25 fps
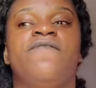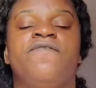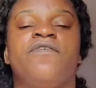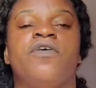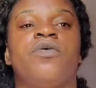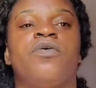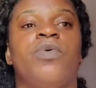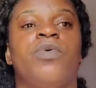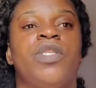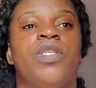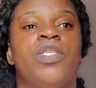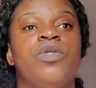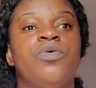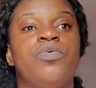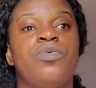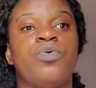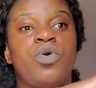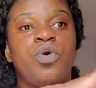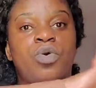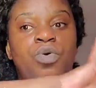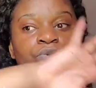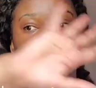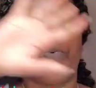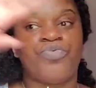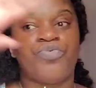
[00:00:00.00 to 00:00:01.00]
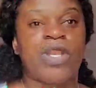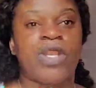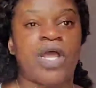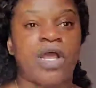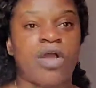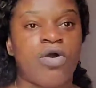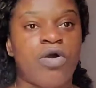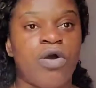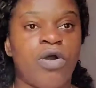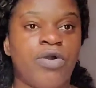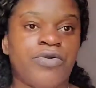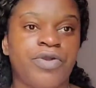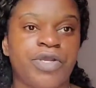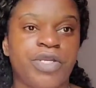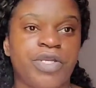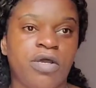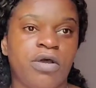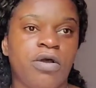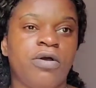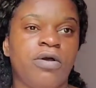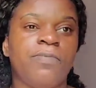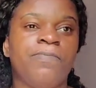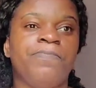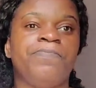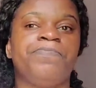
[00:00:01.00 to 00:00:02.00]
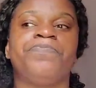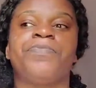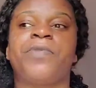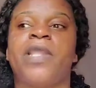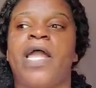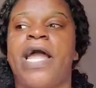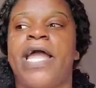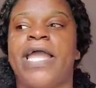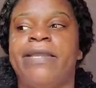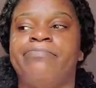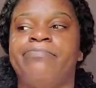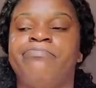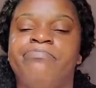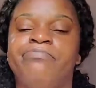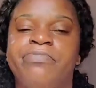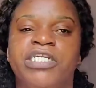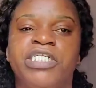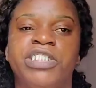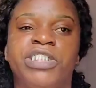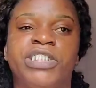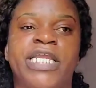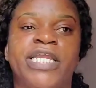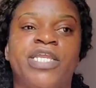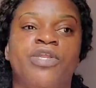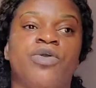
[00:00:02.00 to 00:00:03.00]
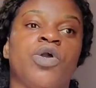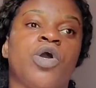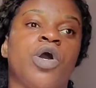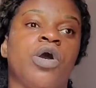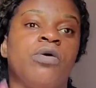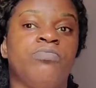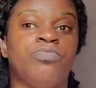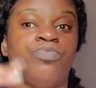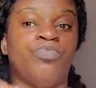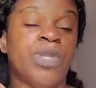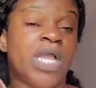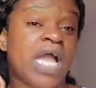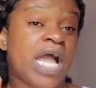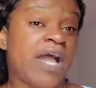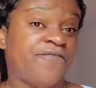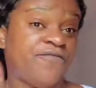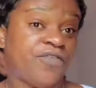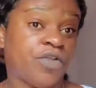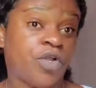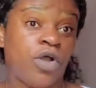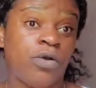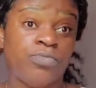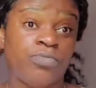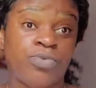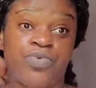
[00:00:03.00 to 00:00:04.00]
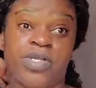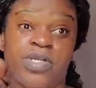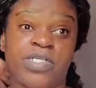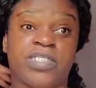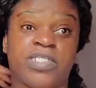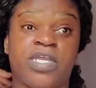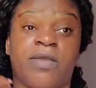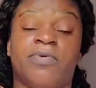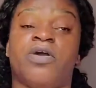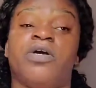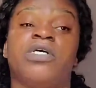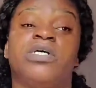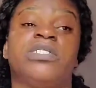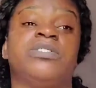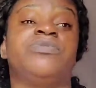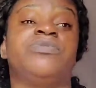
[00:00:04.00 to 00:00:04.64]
When you go through that corridor at MBJ, we have to